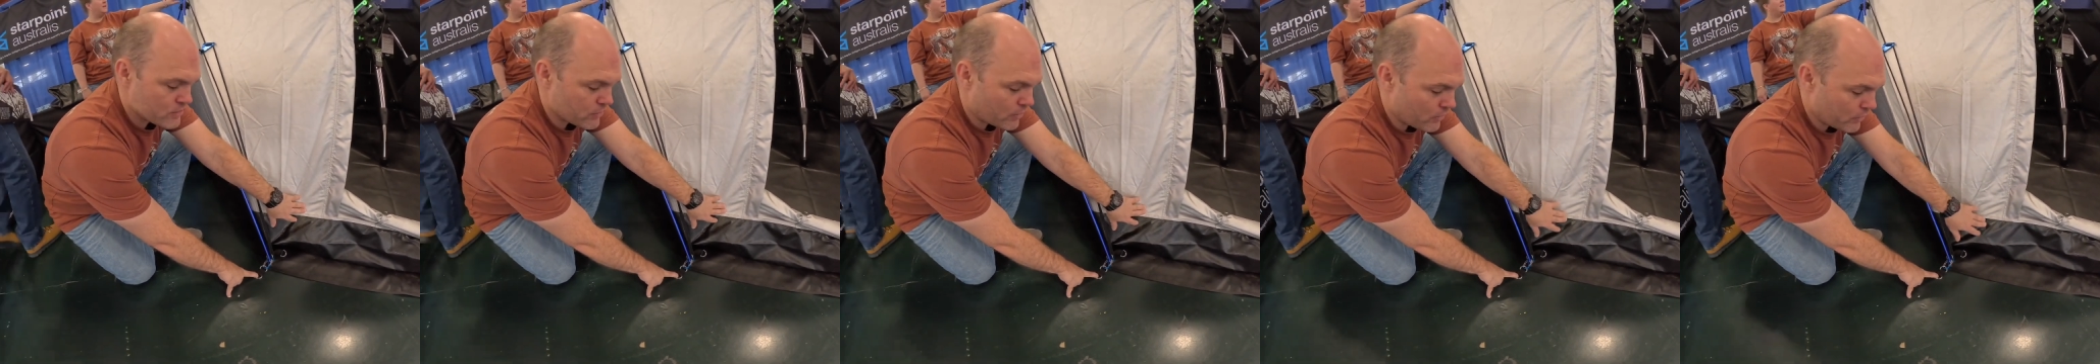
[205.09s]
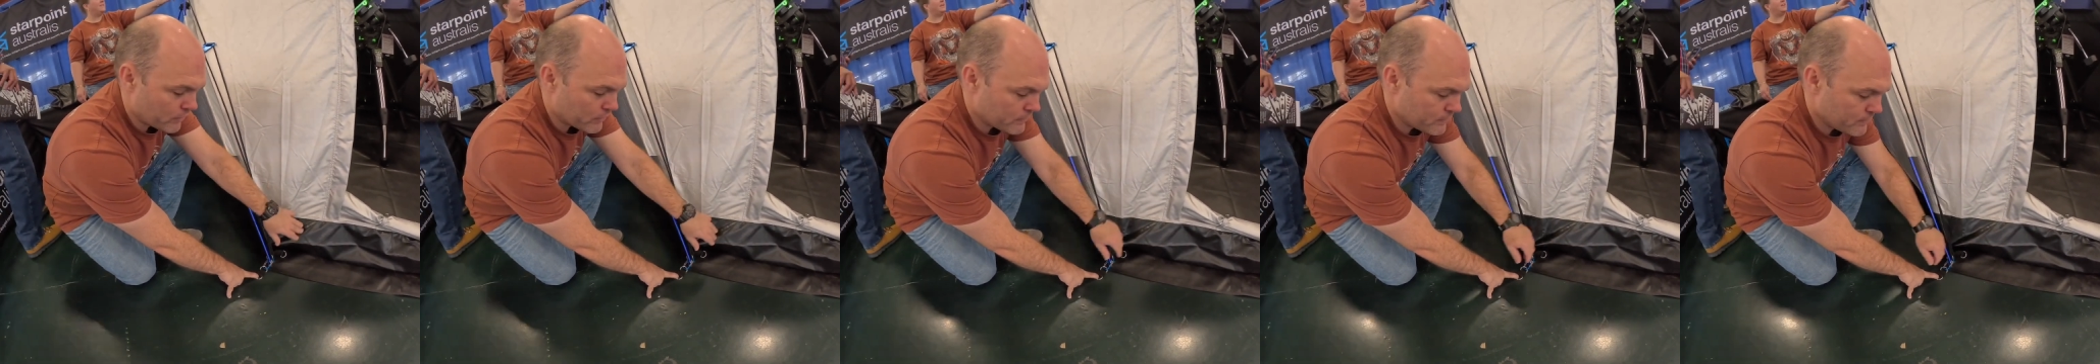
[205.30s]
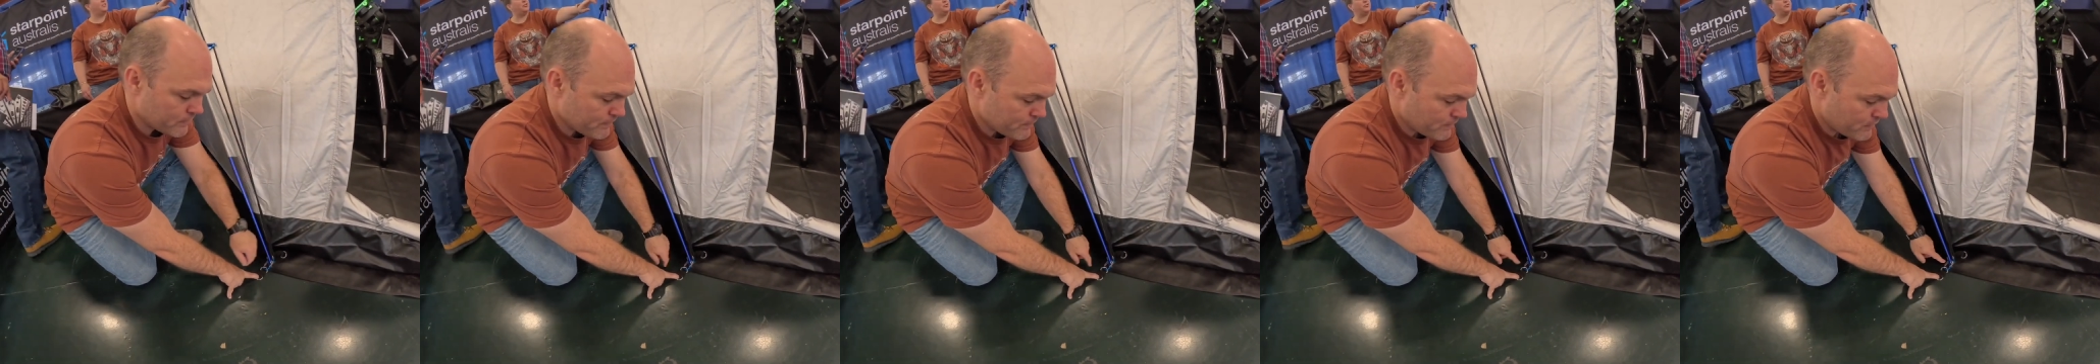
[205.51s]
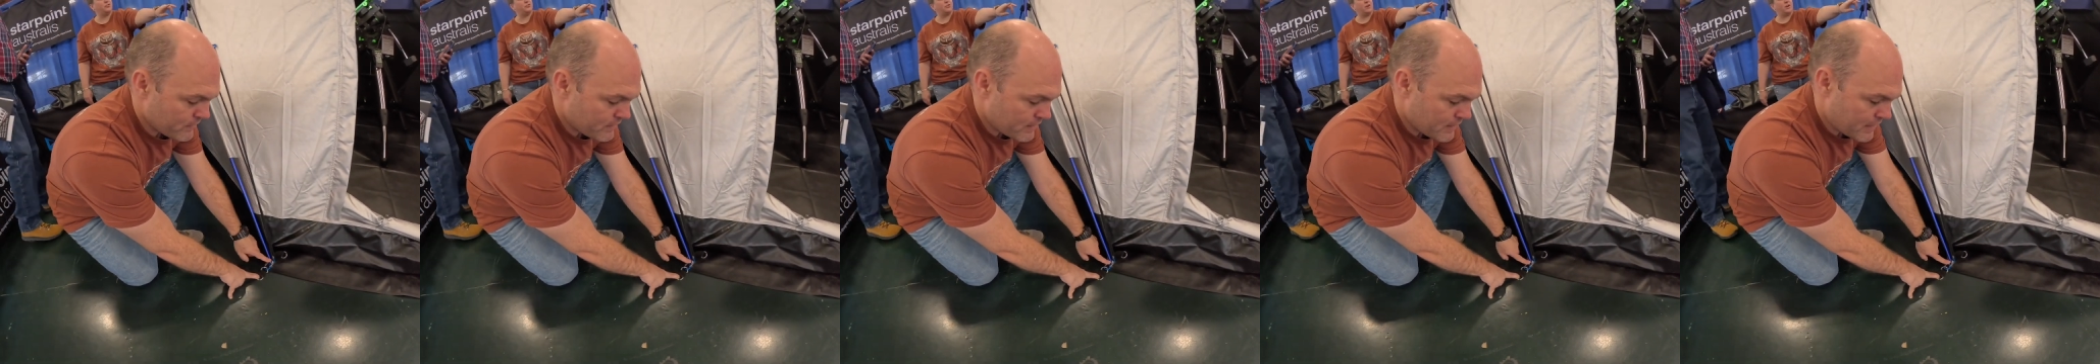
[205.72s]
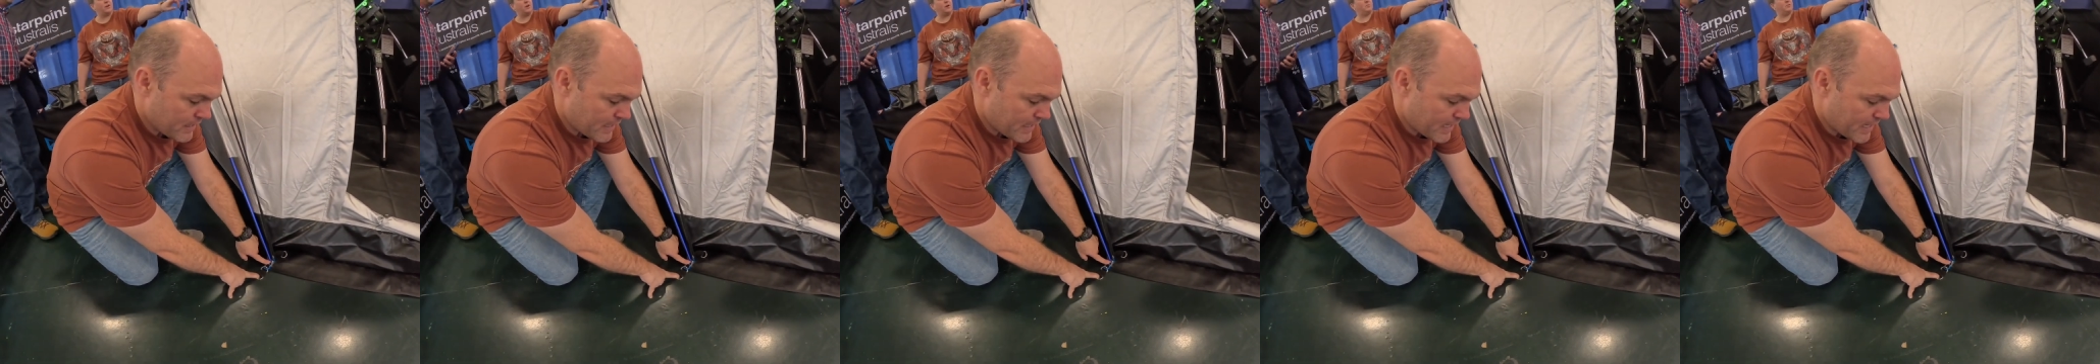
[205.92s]
on,
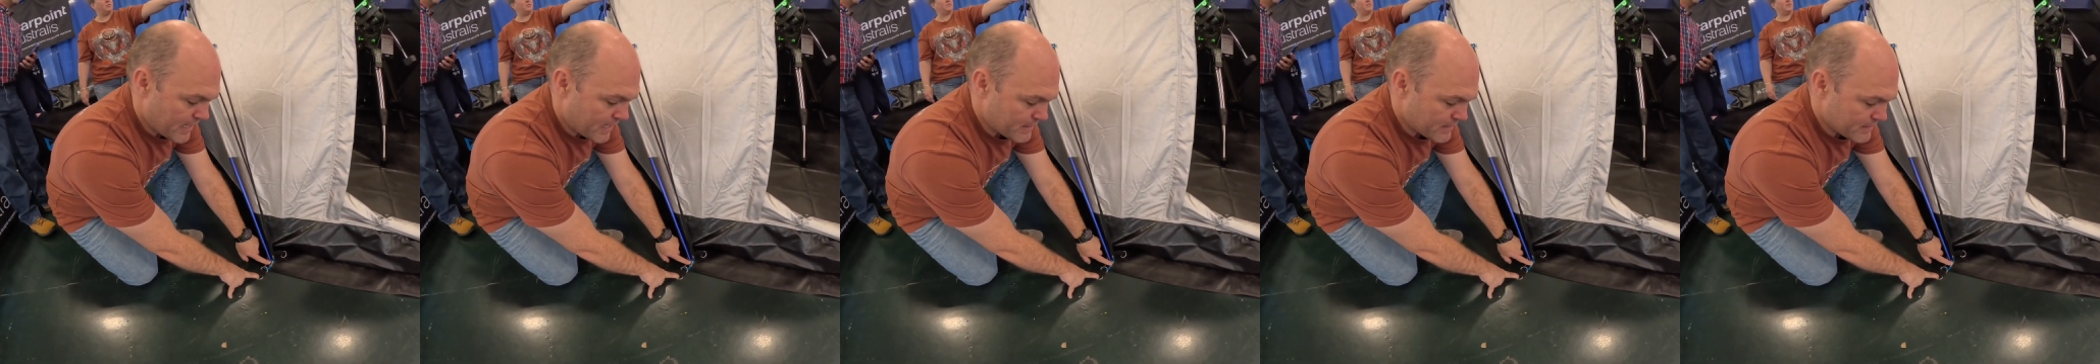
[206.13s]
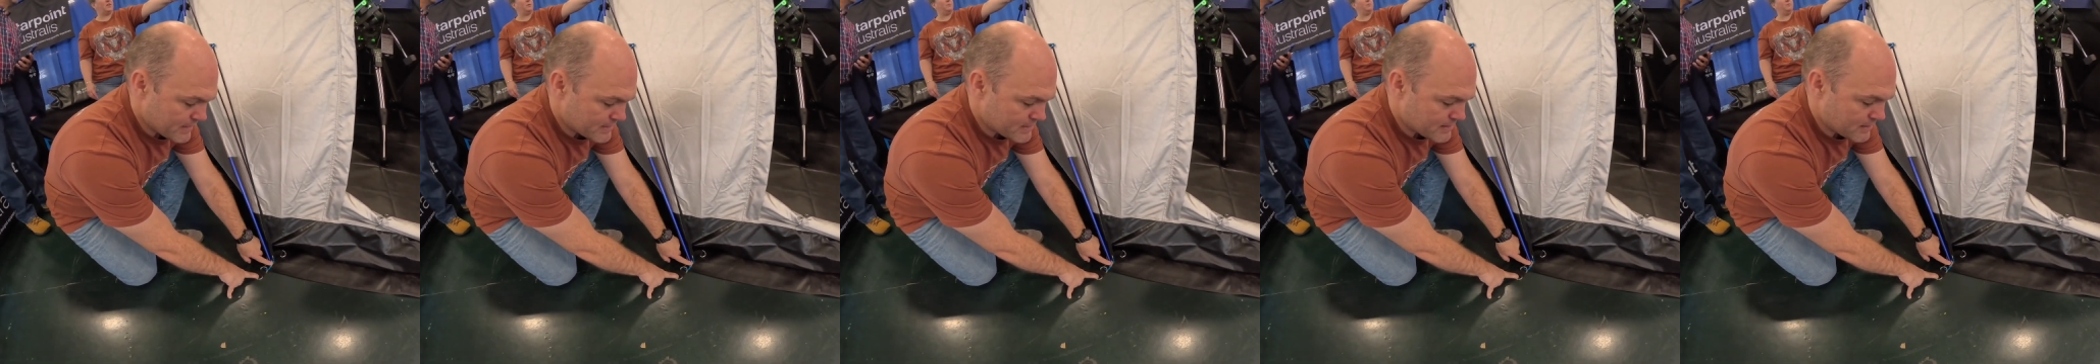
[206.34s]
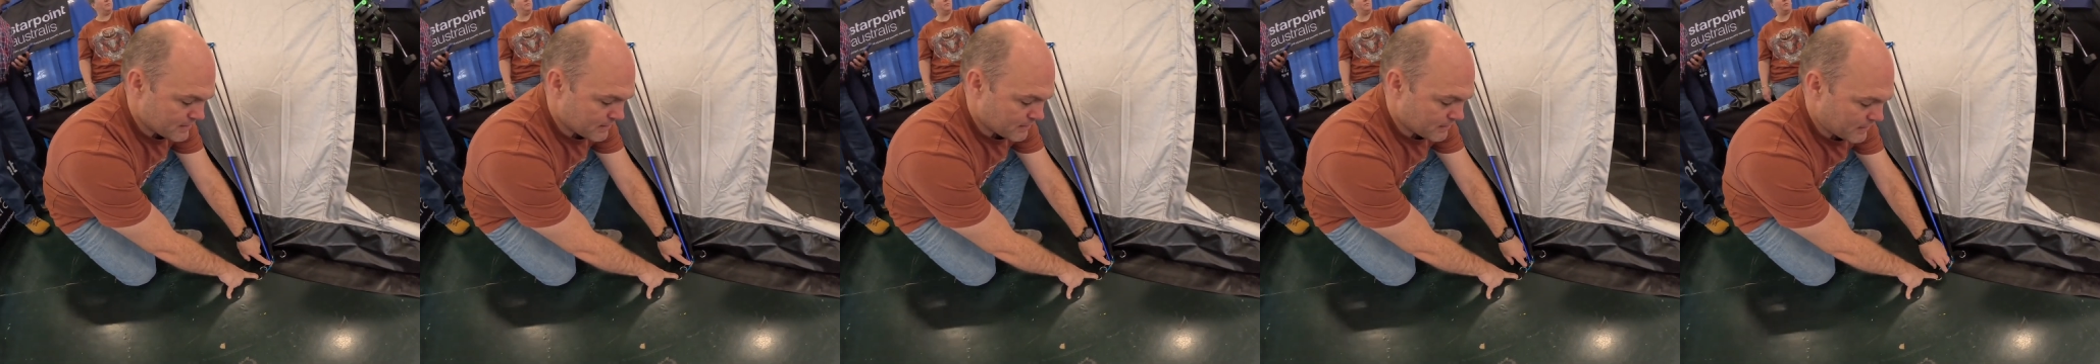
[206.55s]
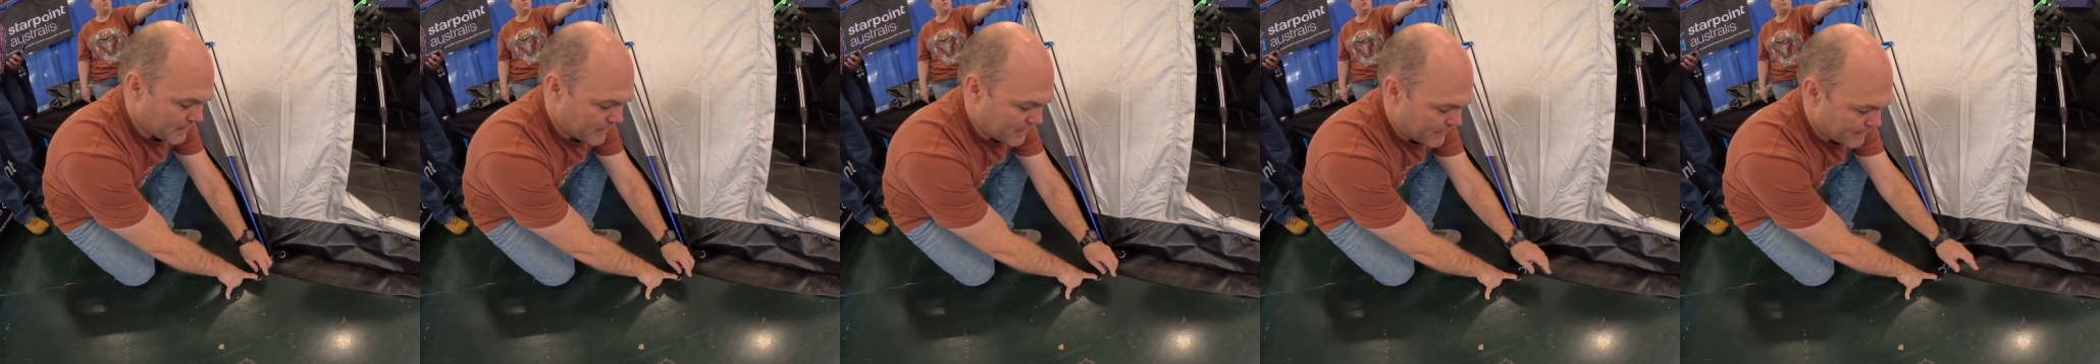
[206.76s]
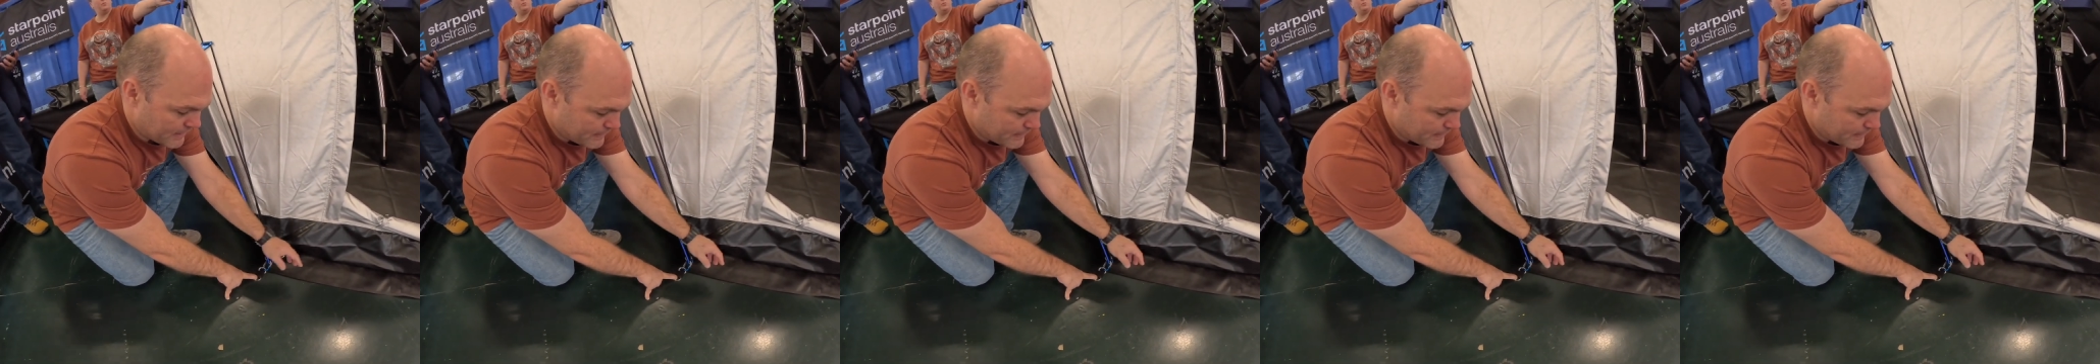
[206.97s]
and this little